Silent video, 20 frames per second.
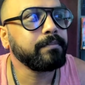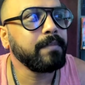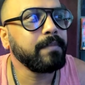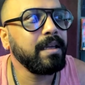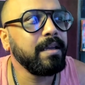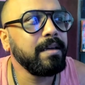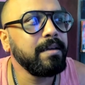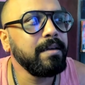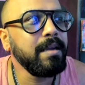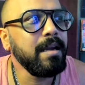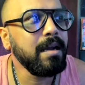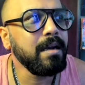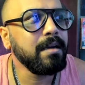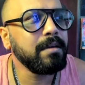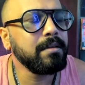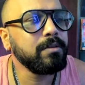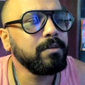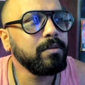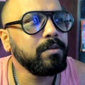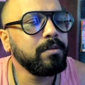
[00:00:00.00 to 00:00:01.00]
And
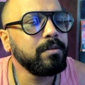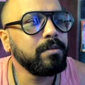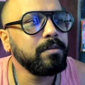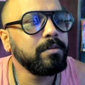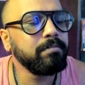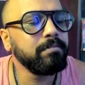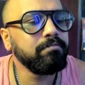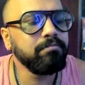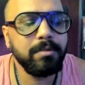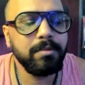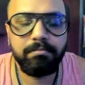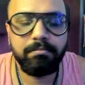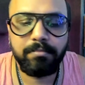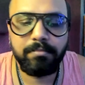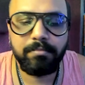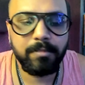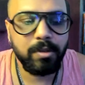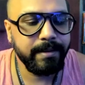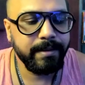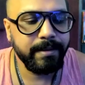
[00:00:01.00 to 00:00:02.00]
yeah, so
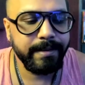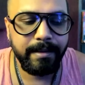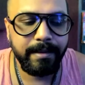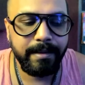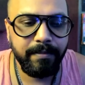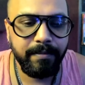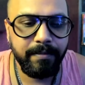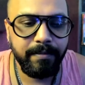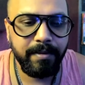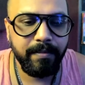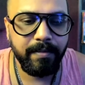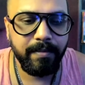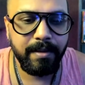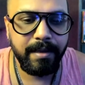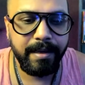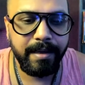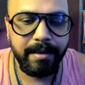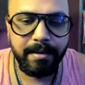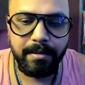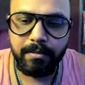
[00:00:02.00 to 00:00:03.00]
on Sunday we were
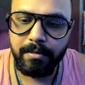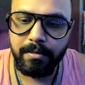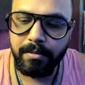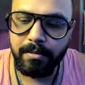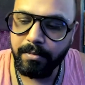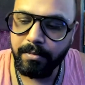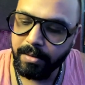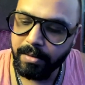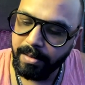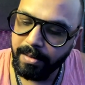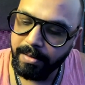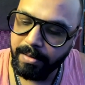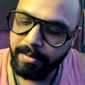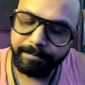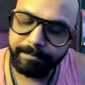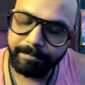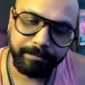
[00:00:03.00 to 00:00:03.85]
like, oh, okay,